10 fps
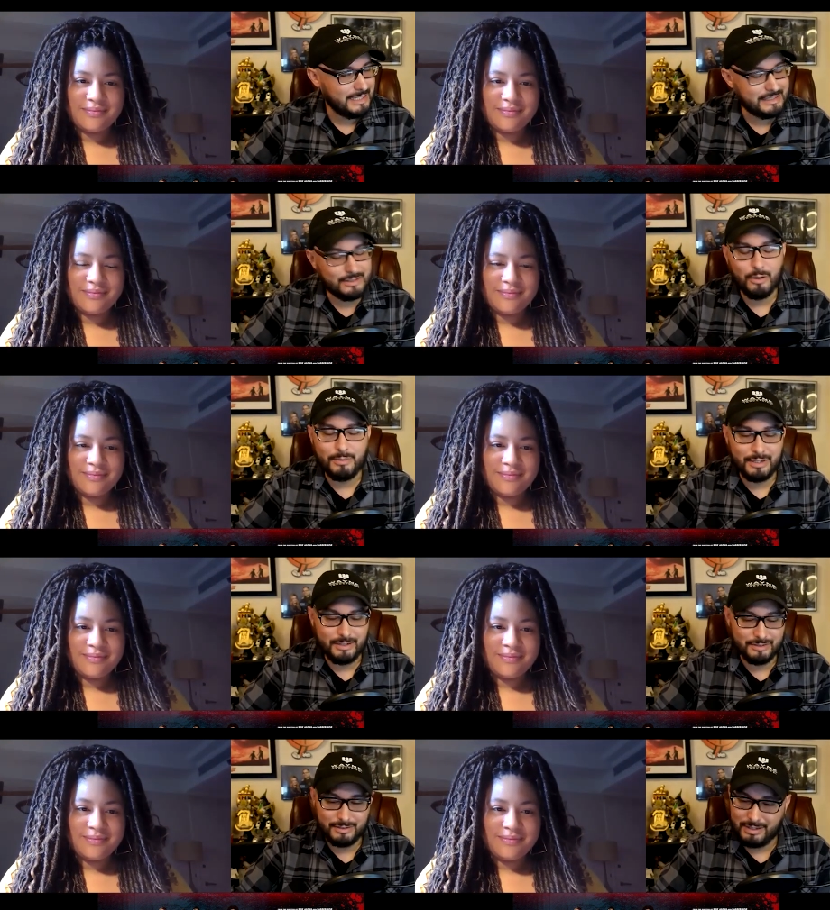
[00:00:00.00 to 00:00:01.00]
Speaker 1: told
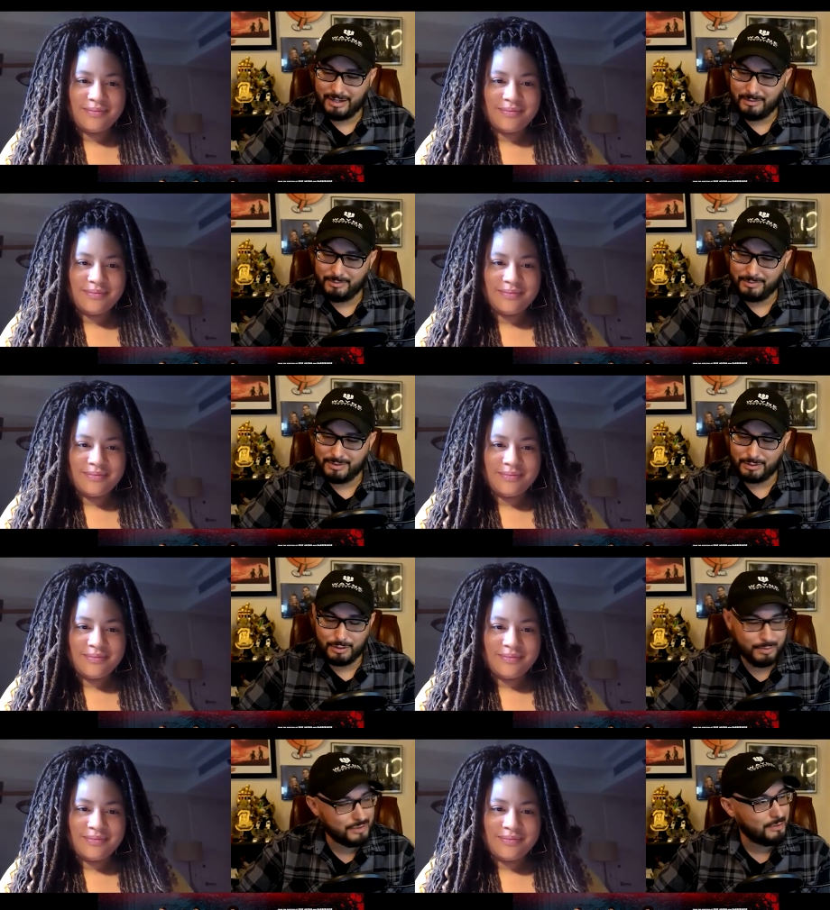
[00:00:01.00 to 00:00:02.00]
me um, the group
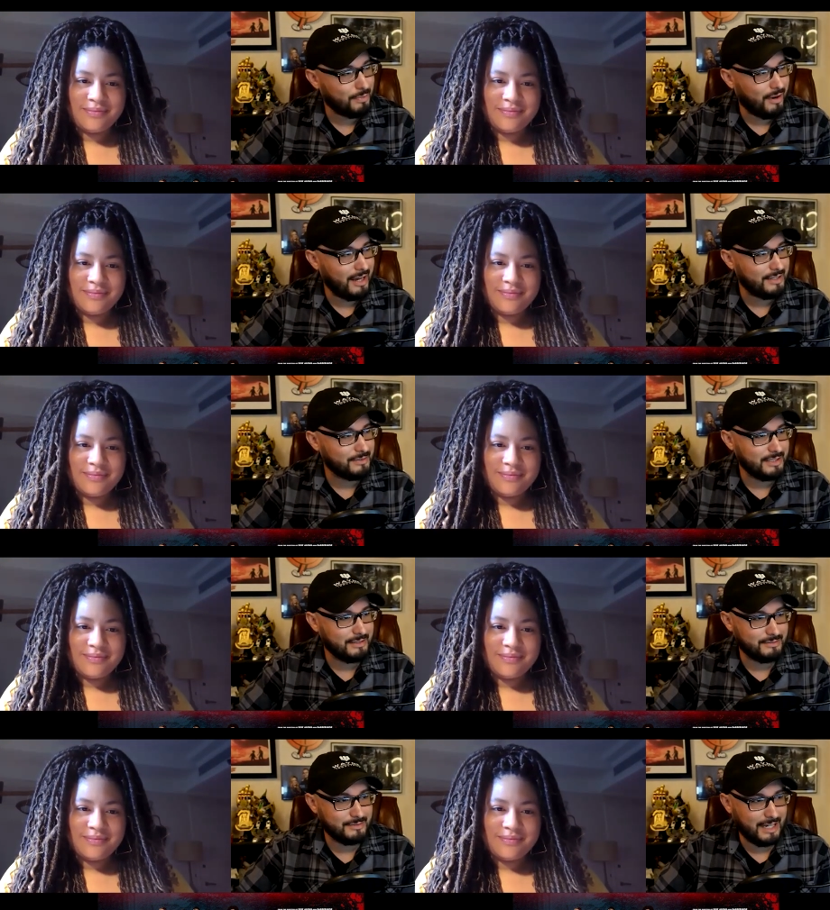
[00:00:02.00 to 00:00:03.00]
was surprised when he
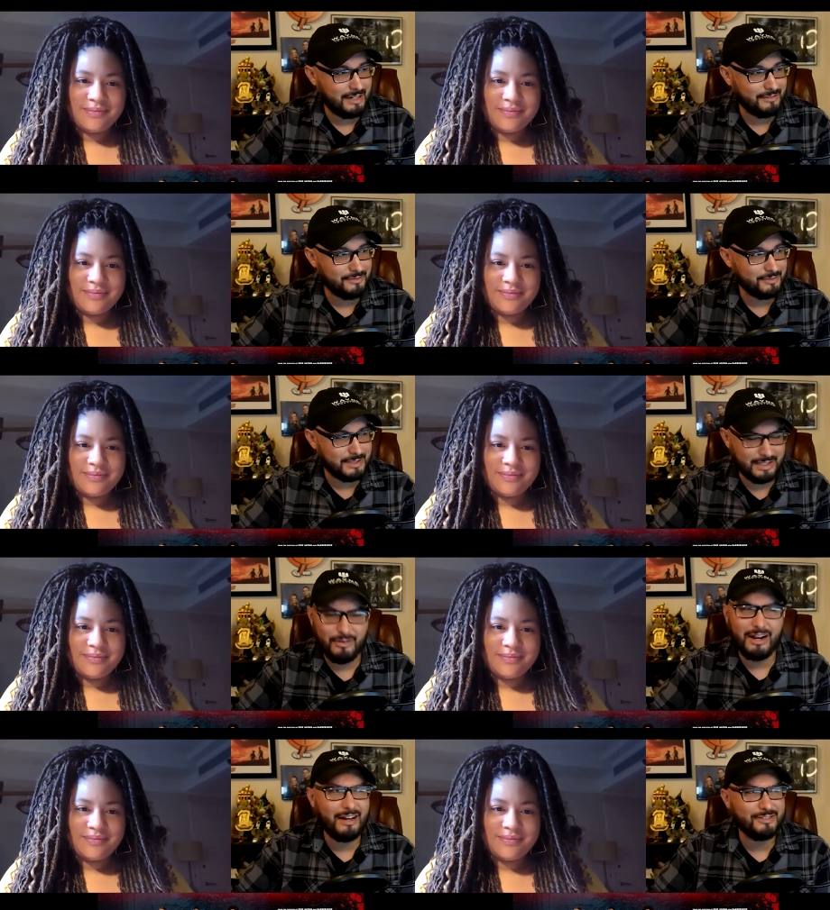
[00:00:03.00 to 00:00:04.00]
kind of like, you know
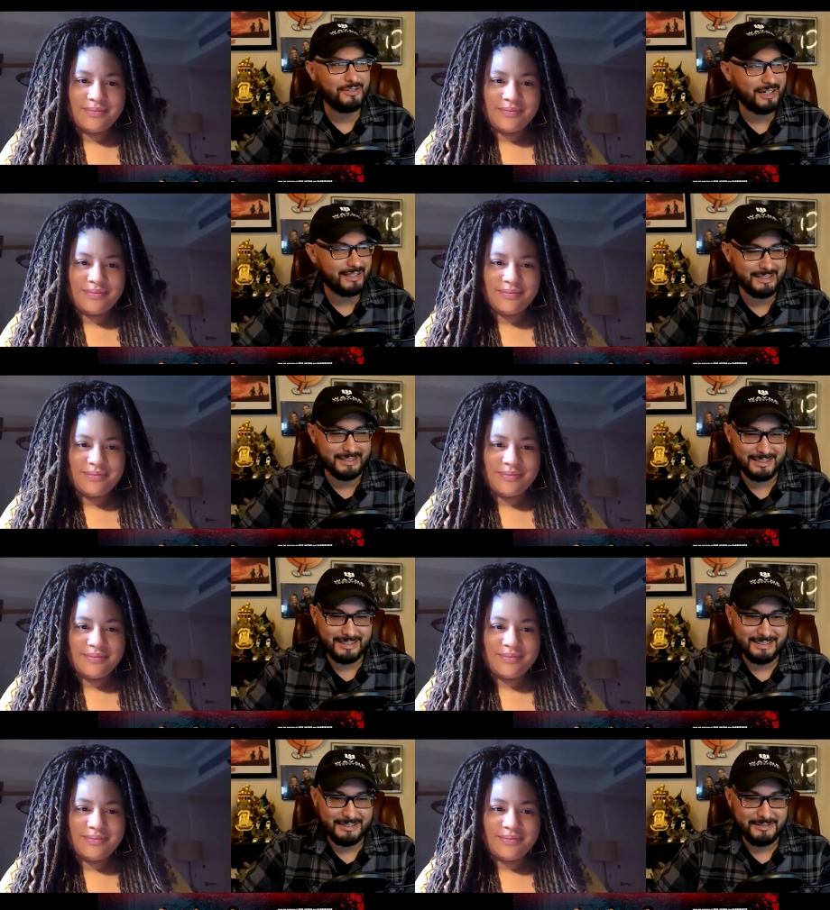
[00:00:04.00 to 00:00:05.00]
what, I'll direct this.
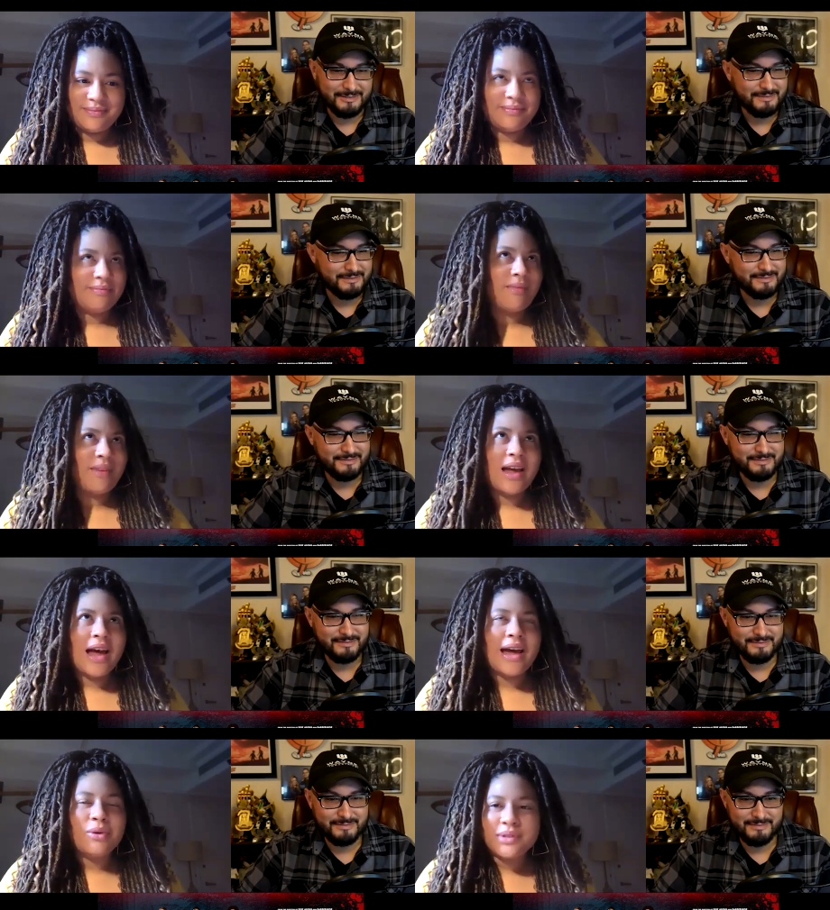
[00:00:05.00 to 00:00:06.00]

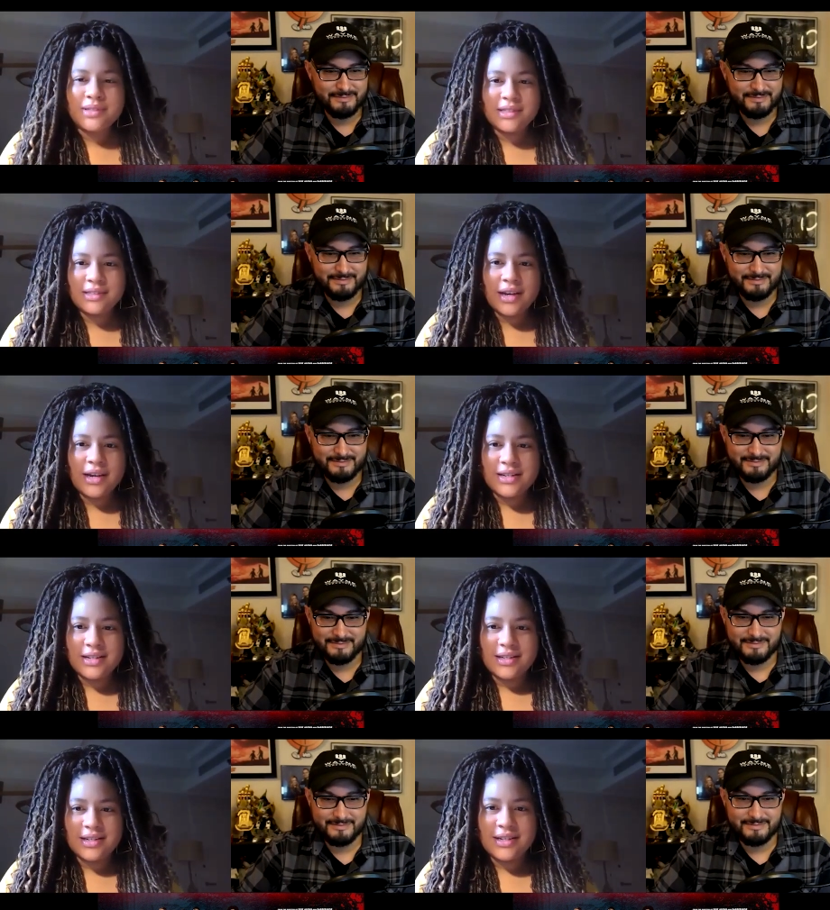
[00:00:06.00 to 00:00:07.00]
Speaker 2: I was
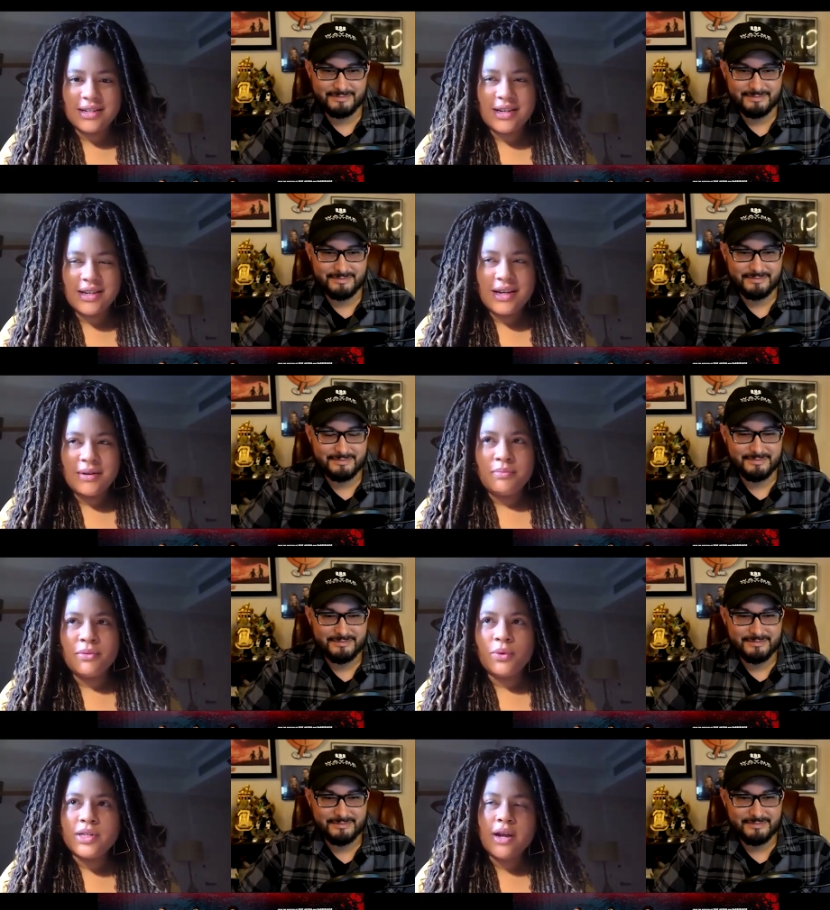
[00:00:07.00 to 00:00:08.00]
stunned.
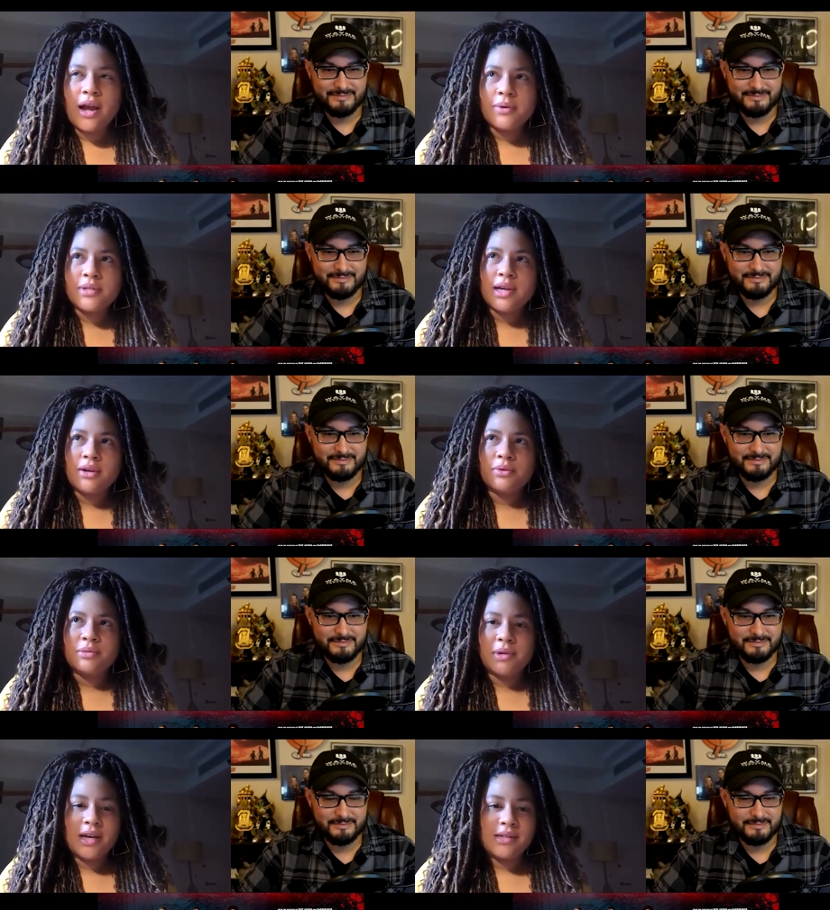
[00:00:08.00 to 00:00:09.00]
The reason I was stunned
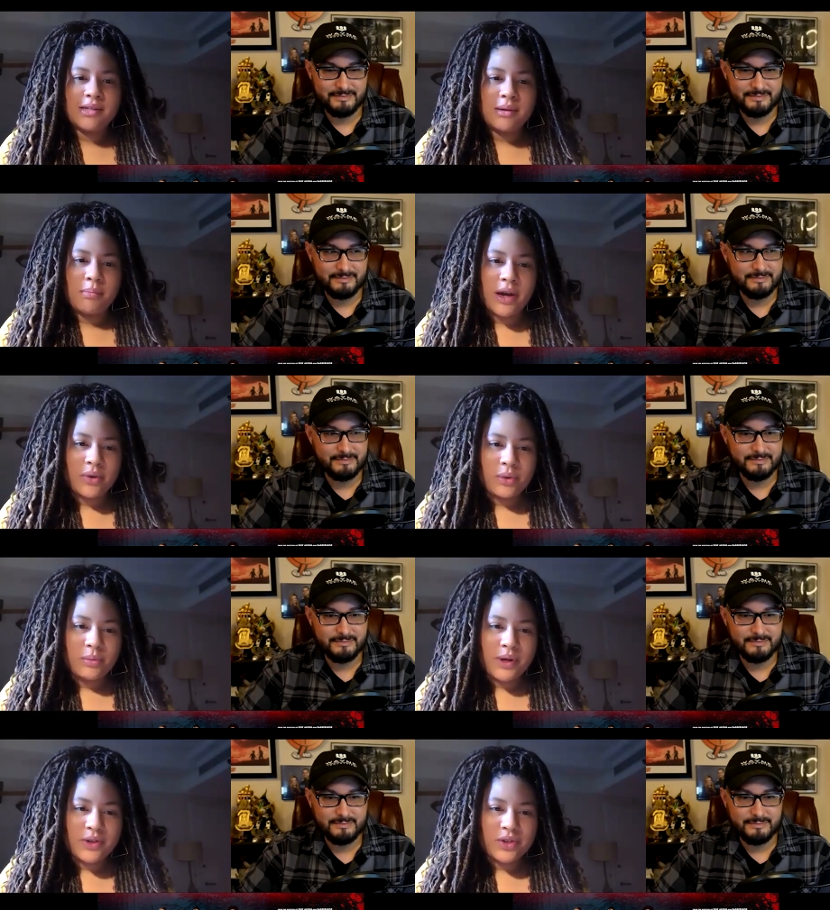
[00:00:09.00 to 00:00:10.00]
was because it's a
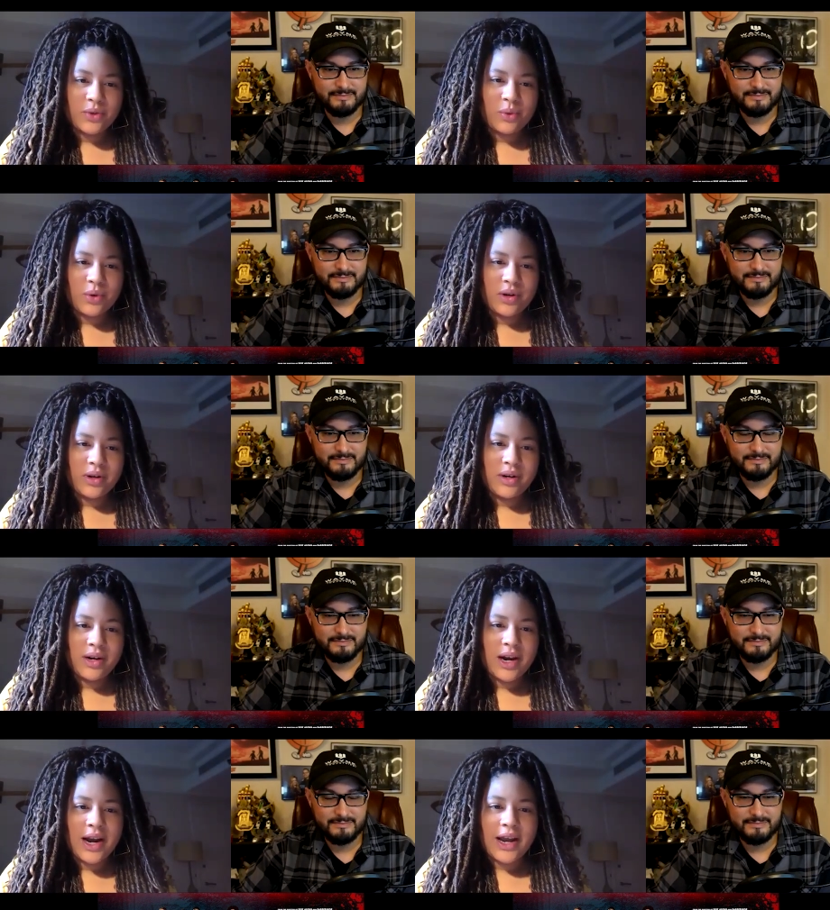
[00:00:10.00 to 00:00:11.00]
micro budget horror.
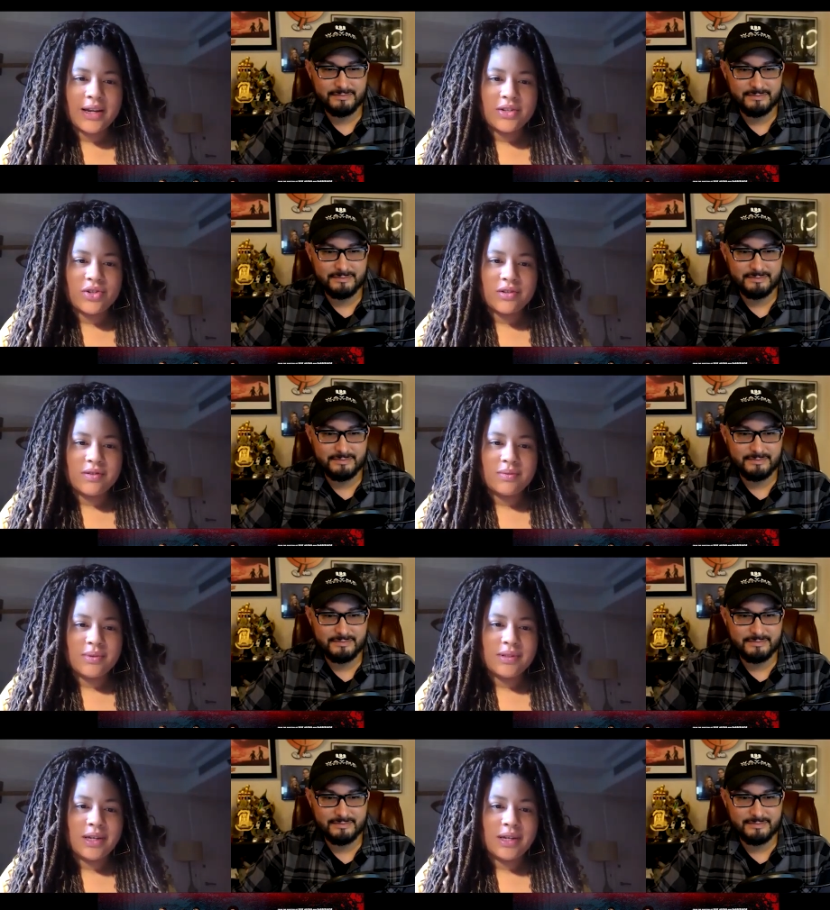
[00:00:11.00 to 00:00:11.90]
And I just was